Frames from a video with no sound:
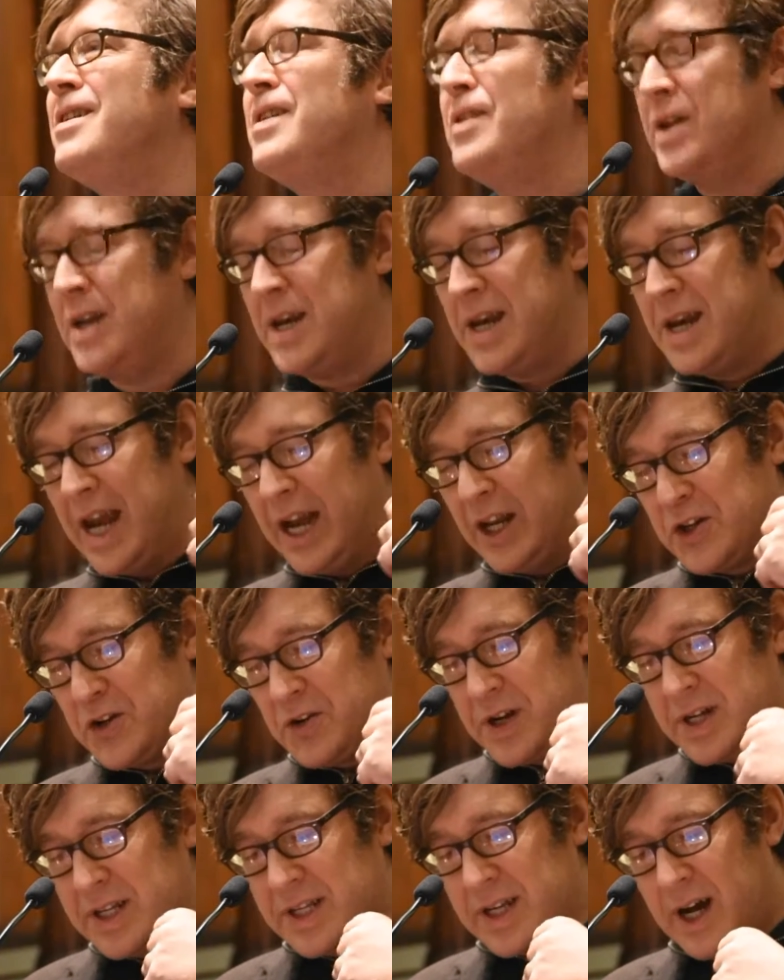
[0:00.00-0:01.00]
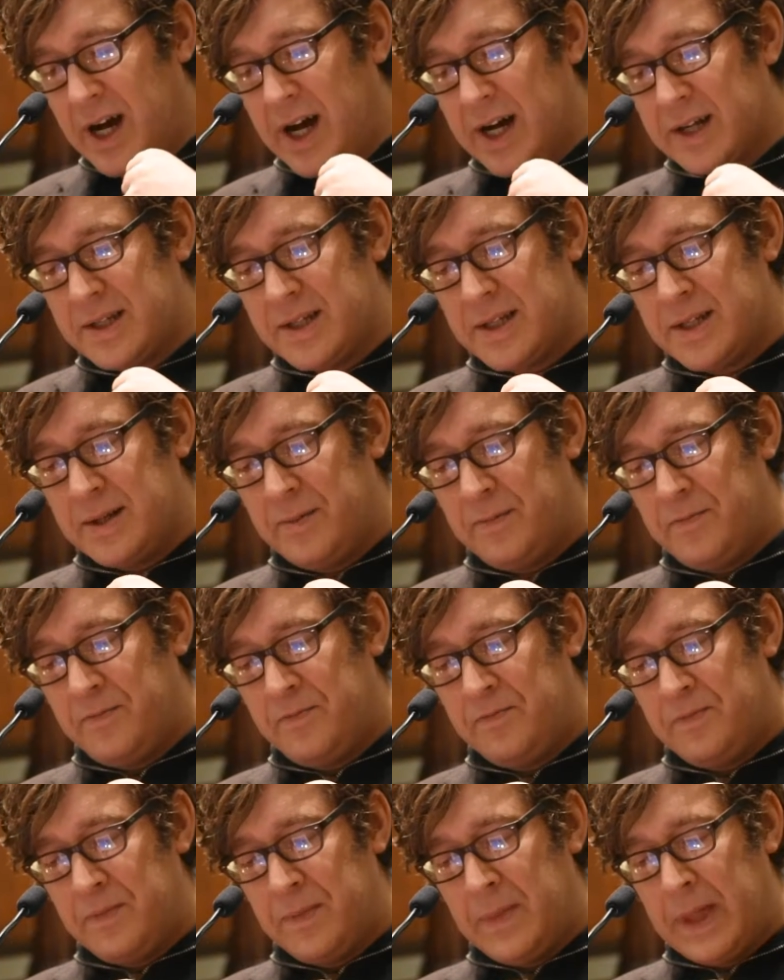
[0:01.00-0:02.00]
that nature is us,
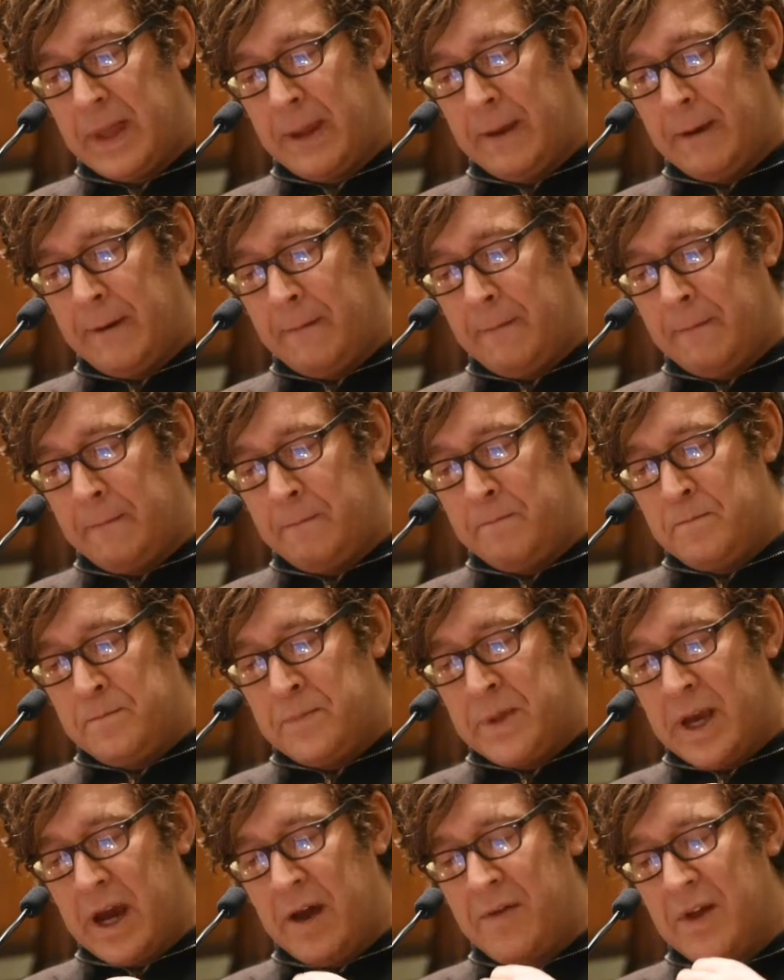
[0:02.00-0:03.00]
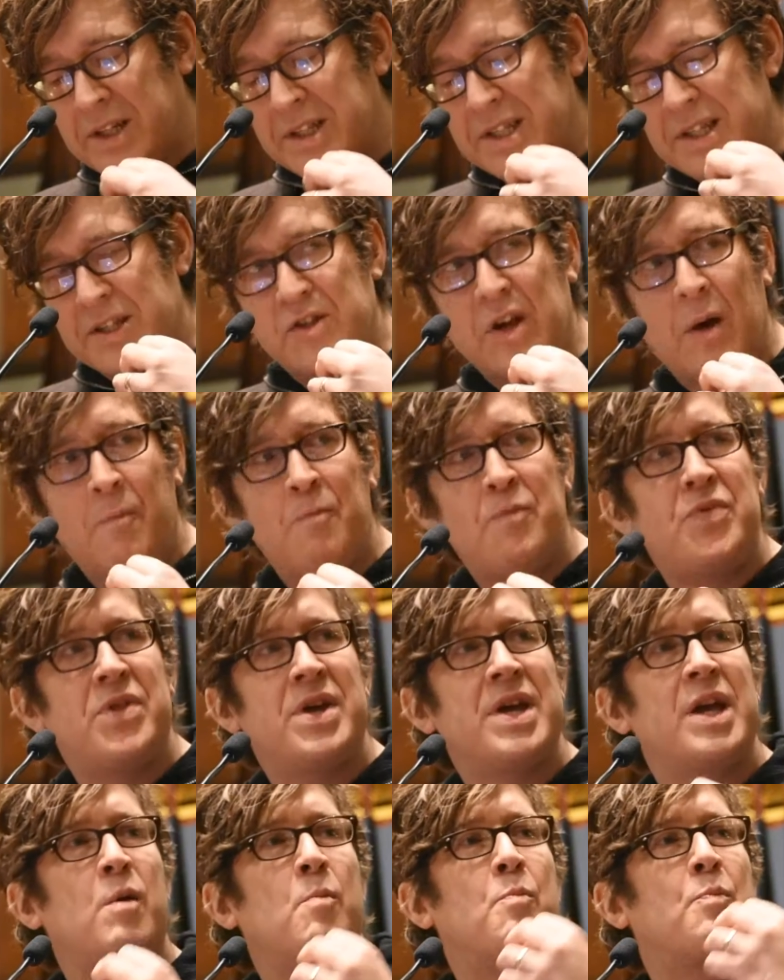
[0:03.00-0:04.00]
and that
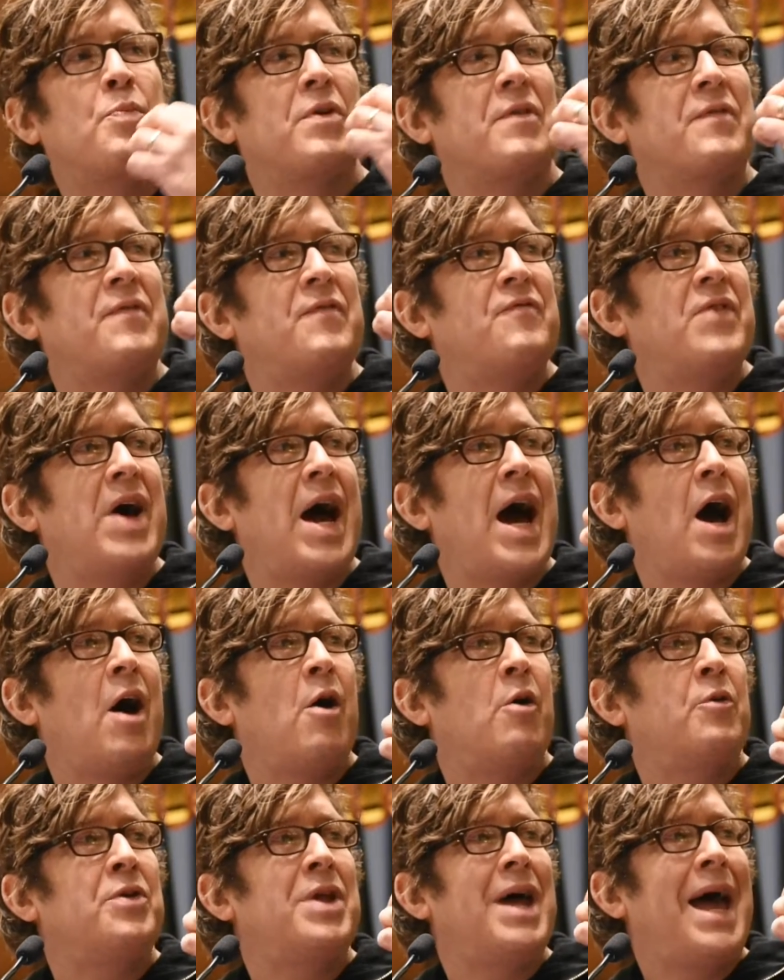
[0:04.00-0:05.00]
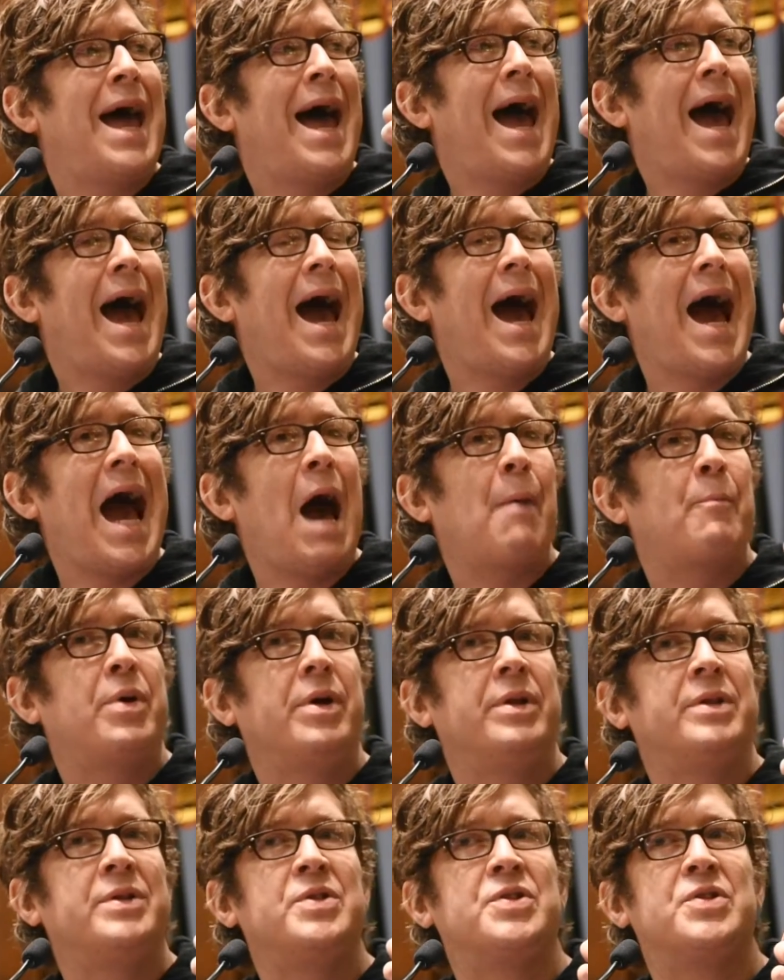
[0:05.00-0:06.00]
something profound
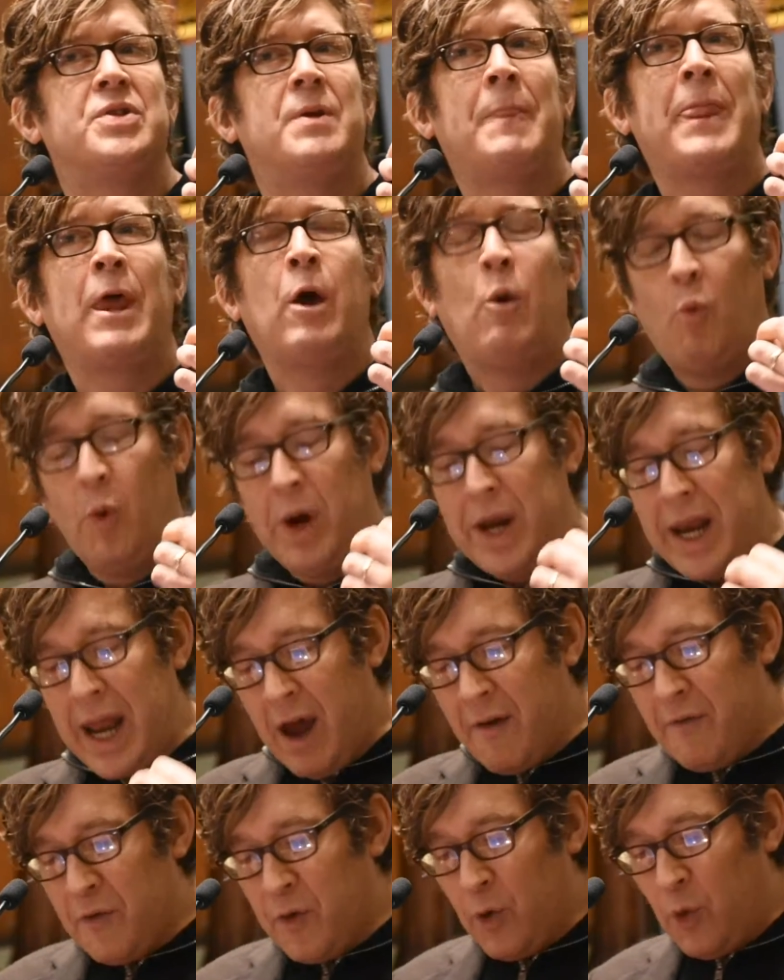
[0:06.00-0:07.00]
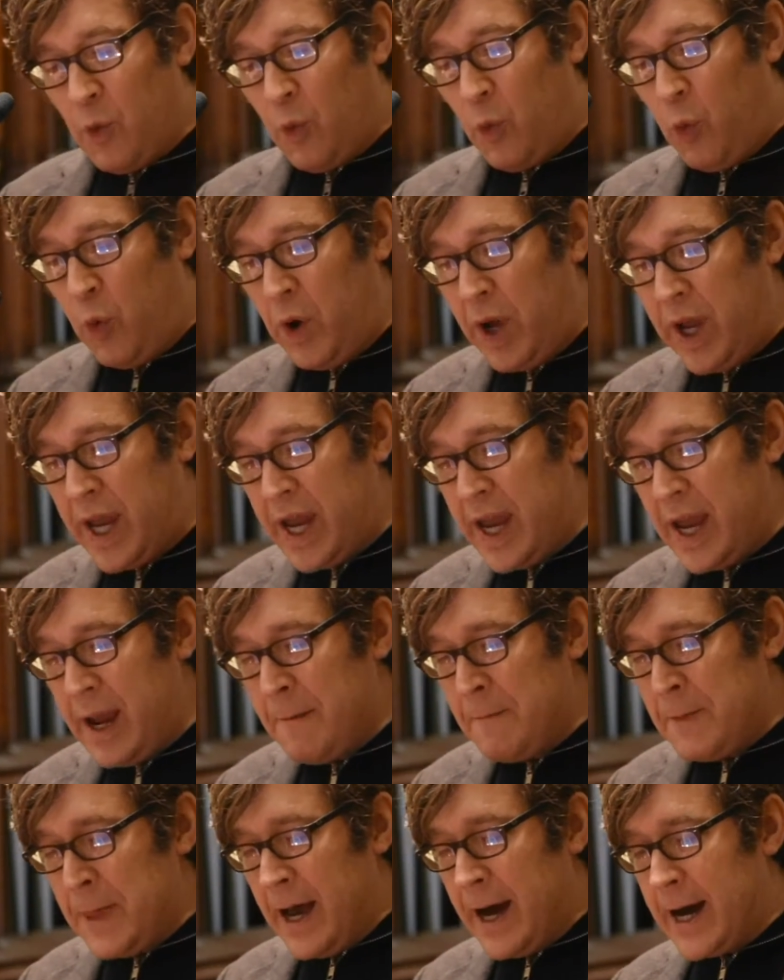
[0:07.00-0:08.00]
happens whenever
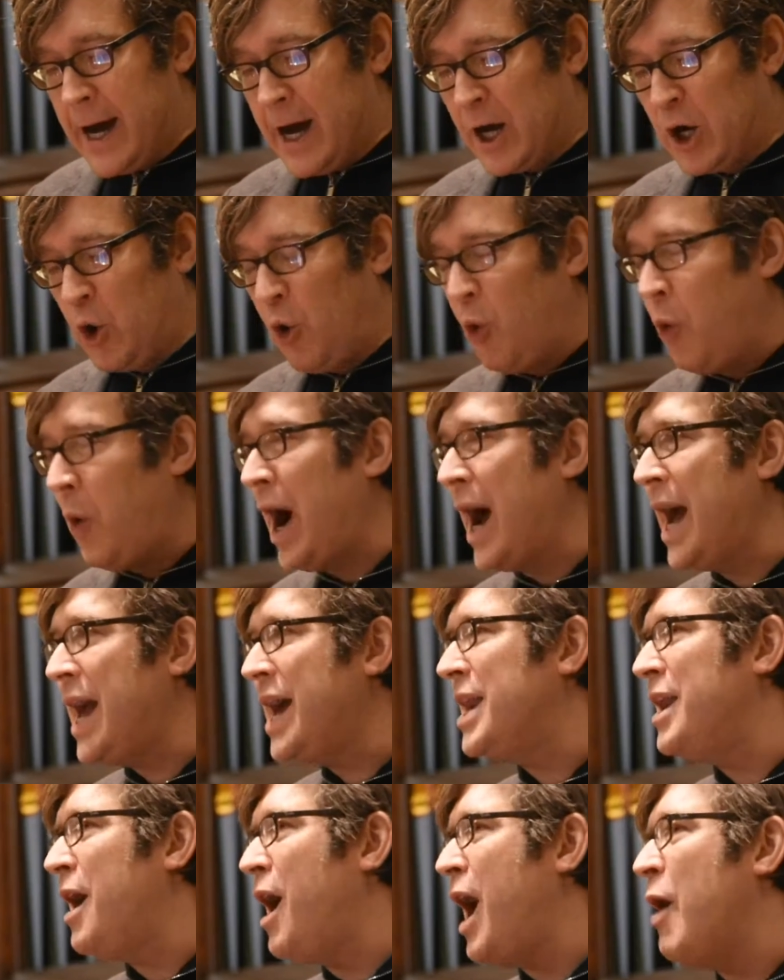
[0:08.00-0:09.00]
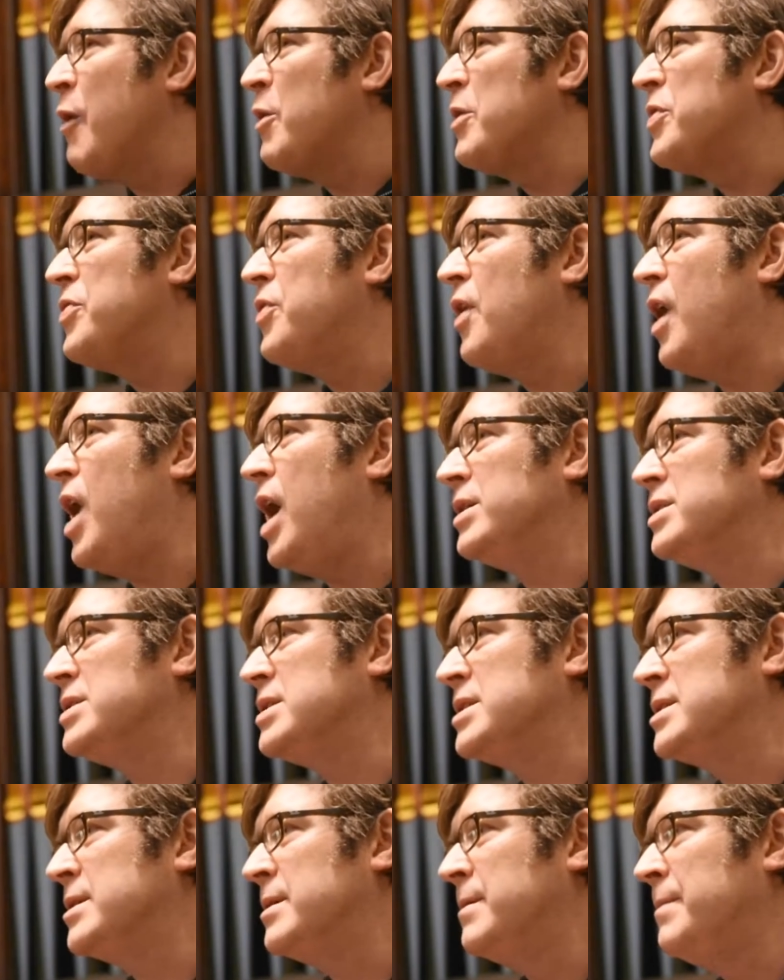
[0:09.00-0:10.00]
we quiet our
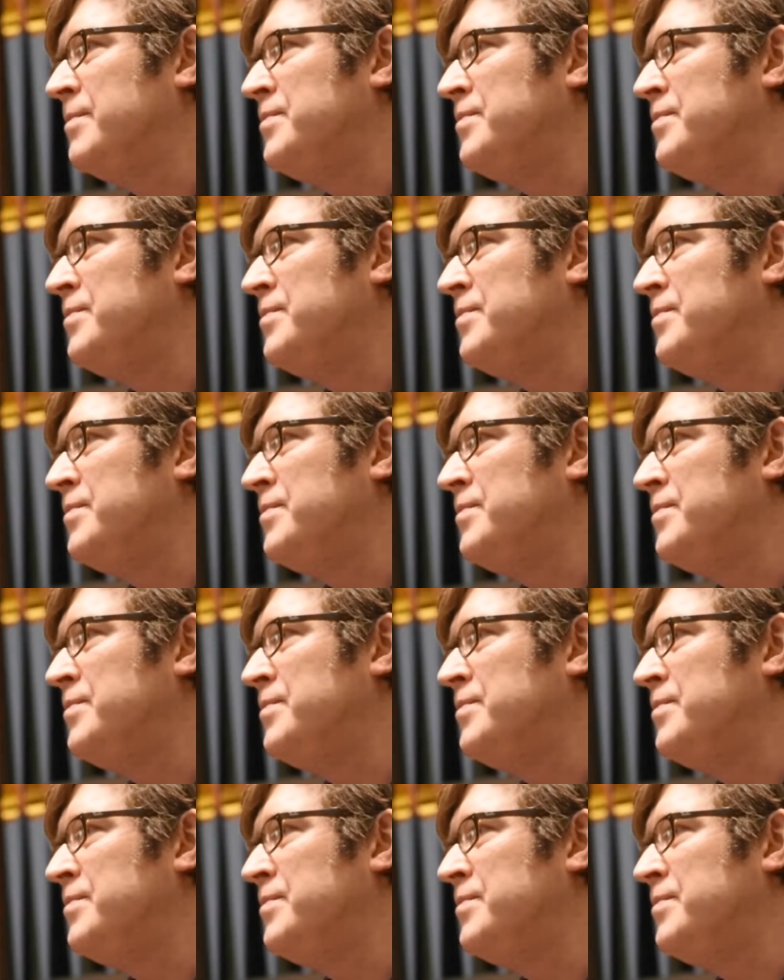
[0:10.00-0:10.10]
thoughts,